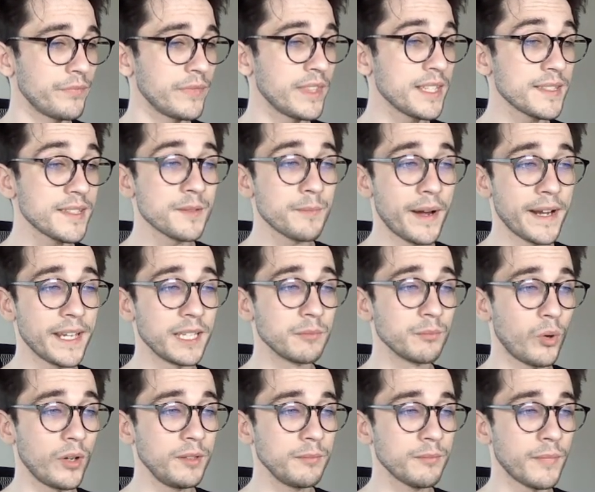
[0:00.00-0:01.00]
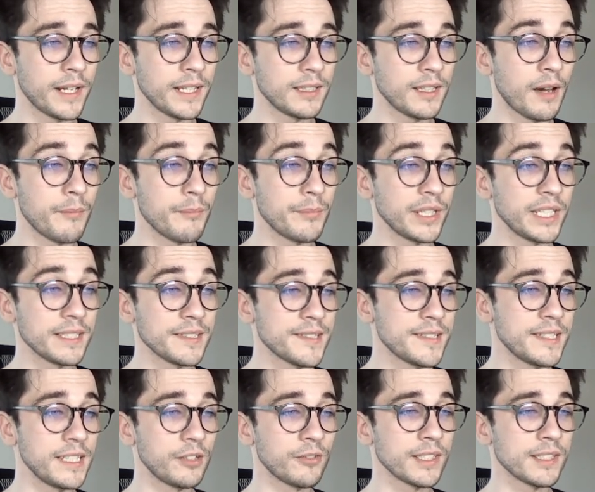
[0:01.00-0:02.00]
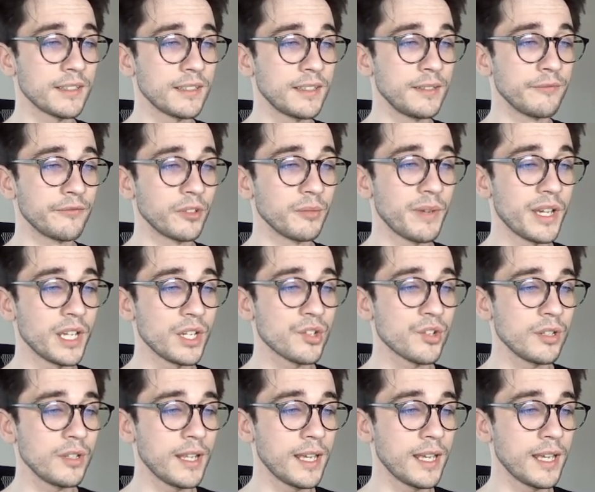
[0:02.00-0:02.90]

this is my endpoint, my company secret information,